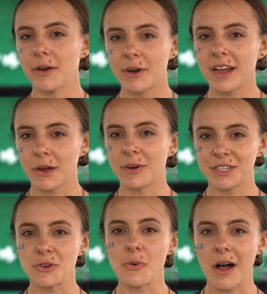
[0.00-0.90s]
I want, I
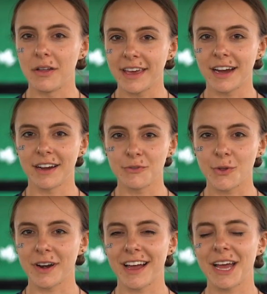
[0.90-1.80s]
want to do well there in
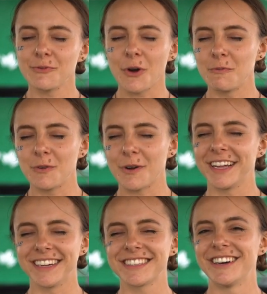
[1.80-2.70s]
Florida. I'm from
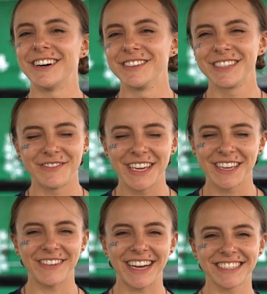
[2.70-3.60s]
Florida, so to
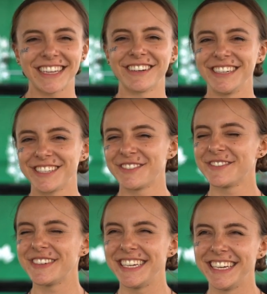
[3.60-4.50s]
make it back to that race
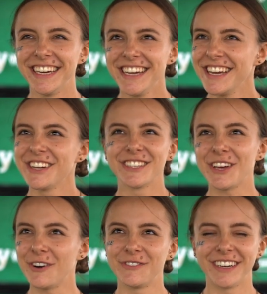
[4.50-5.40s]
would be
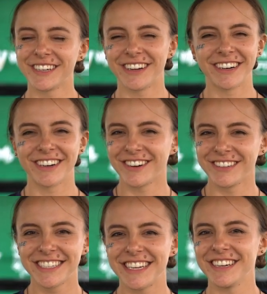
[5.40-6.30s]
so fun to run on
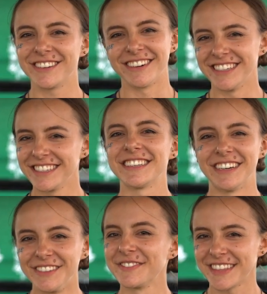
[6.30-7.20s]
our old state course.
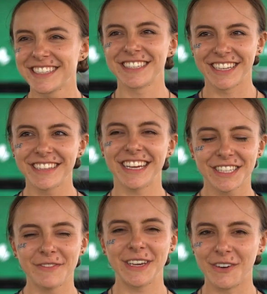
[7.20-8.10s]
So that's the,
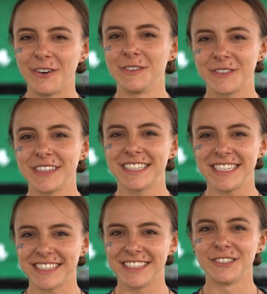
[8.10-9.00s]
that's the big goal for this
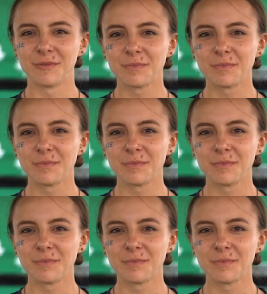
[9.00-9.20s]
season.